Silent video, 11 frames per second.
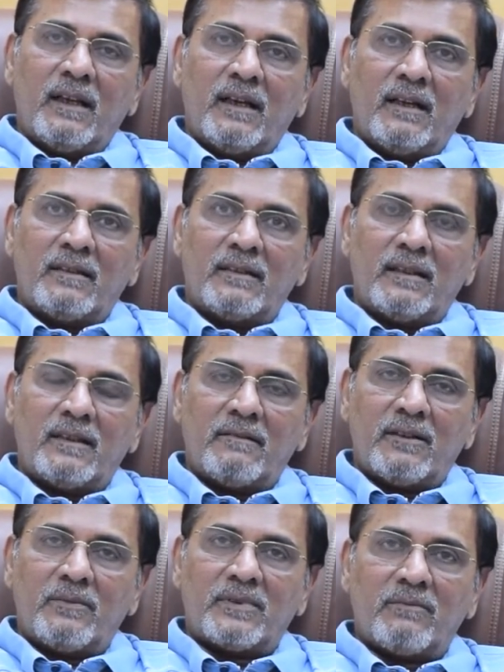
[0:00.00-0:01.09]
and they
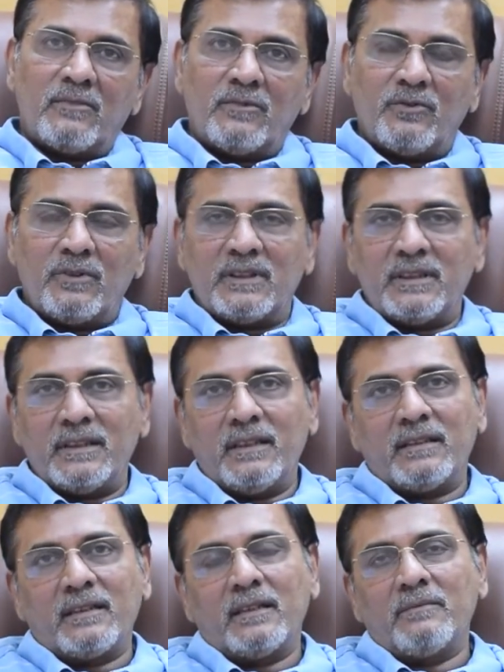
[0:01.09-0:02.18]
developed some Google
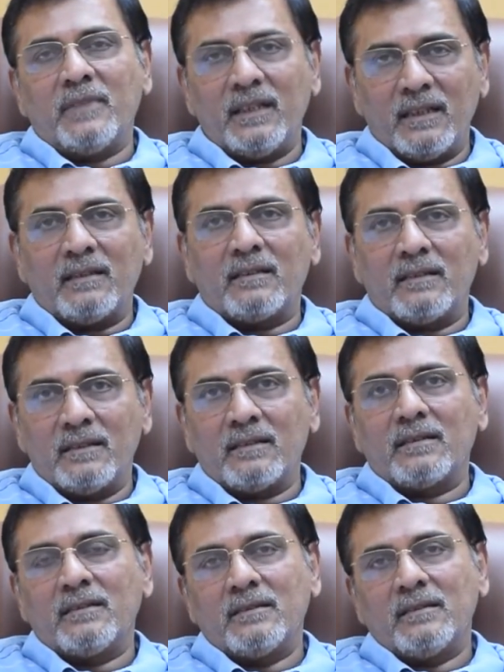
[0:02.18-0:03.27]
Sheets and many other things